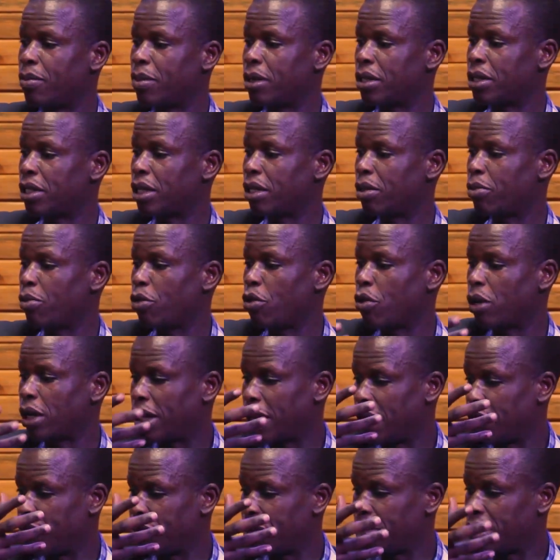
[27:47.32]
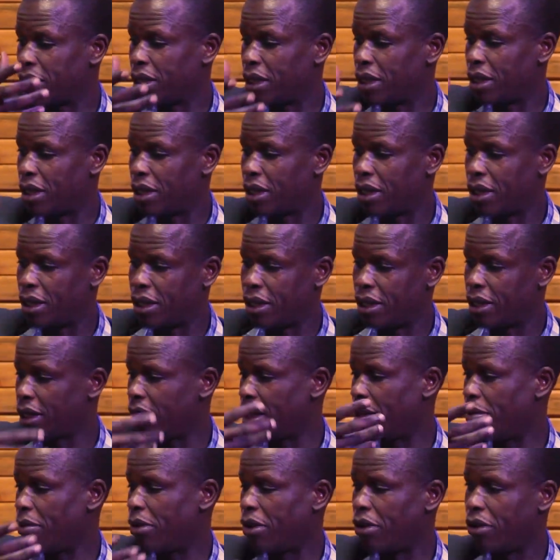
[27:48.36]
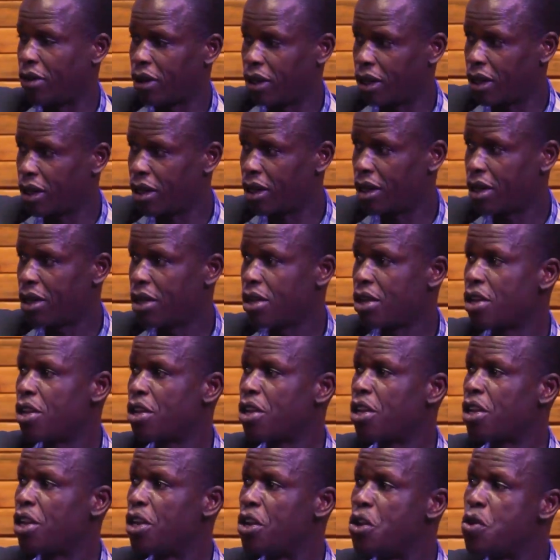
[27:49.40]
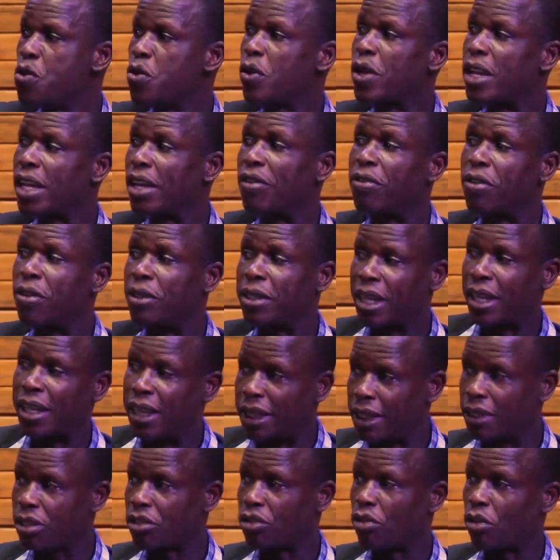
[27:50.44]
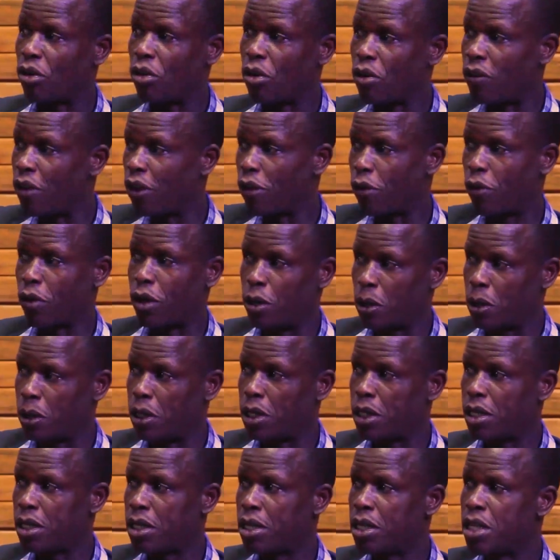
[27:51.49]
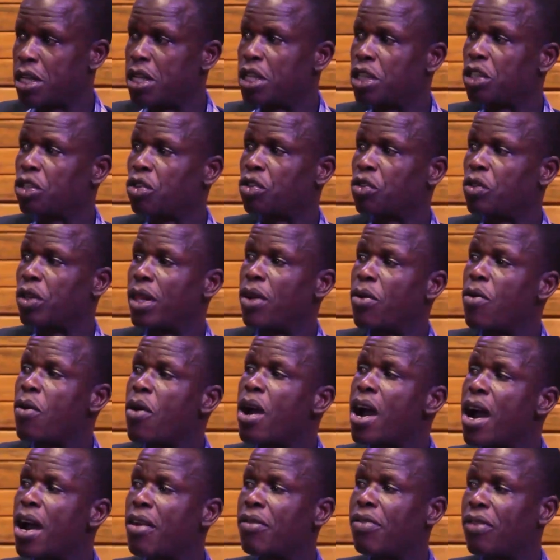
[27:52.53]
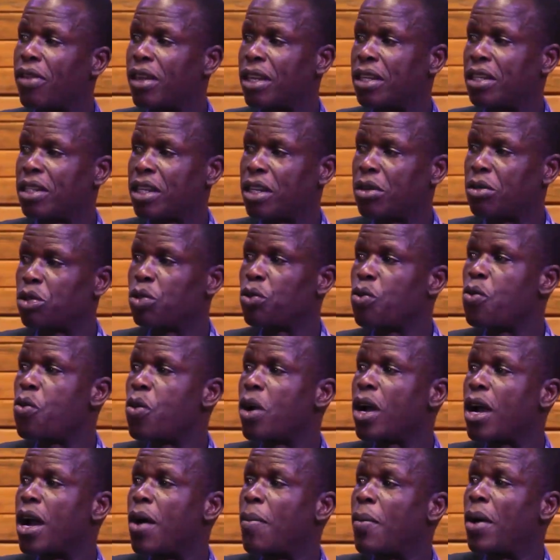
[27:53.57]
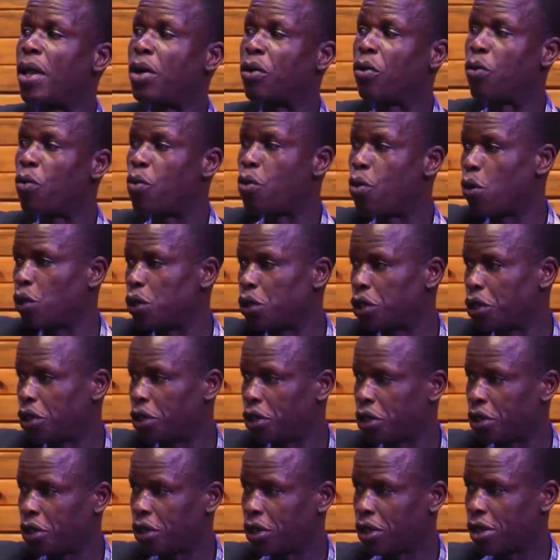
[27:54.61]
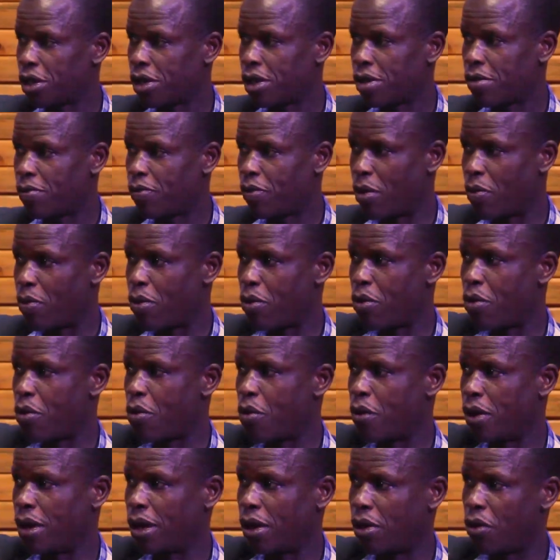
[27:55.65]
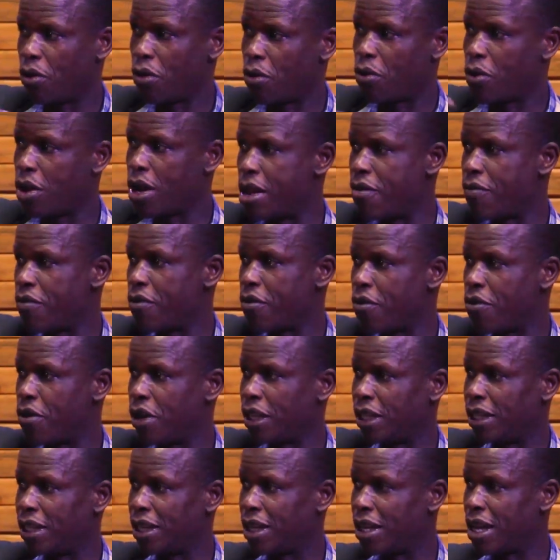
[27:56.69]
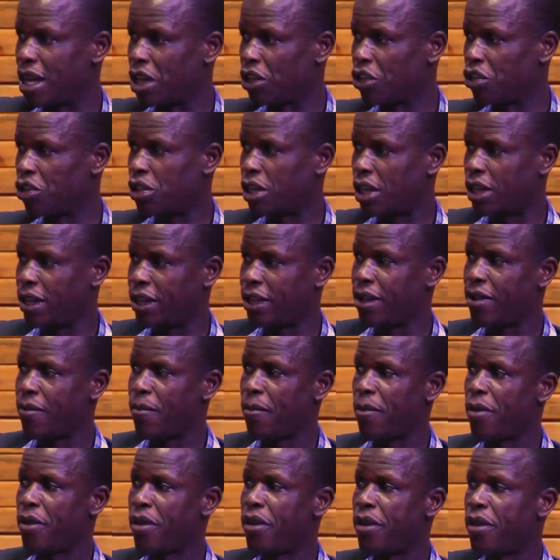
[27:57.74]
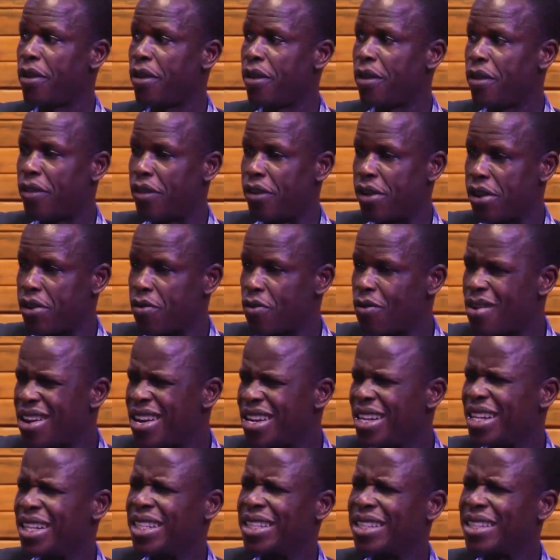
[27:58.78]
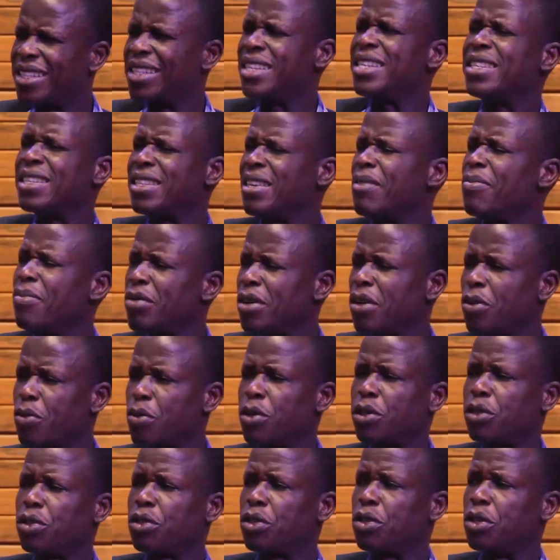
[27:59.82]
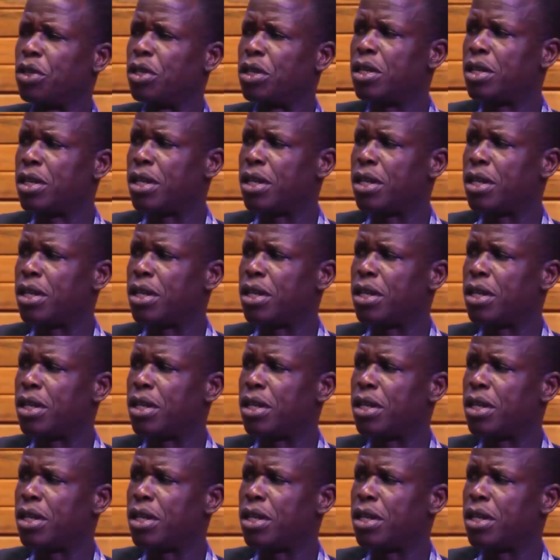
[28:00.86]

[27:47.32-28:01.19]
basketball clubs in America, looking for talents all over the world. So they will have their scouts who will come and watch people on the local level, internationally. Then when they see somebody who is good,